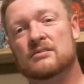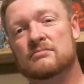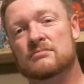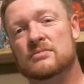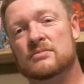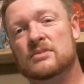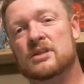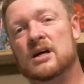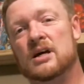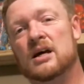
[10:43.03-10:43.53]

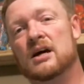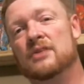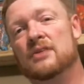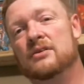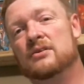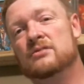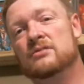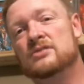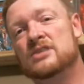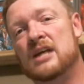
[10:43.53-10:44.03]
The
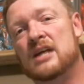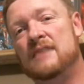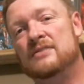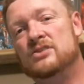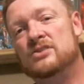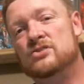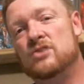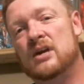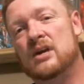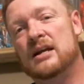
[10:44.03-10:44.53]
other
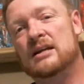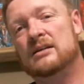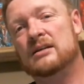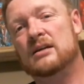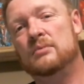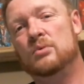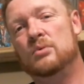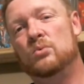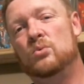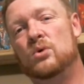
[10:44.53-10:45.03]
Savage Dragon
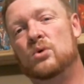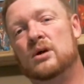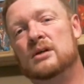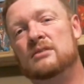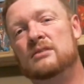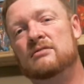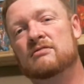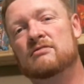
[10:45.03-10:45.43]
#1,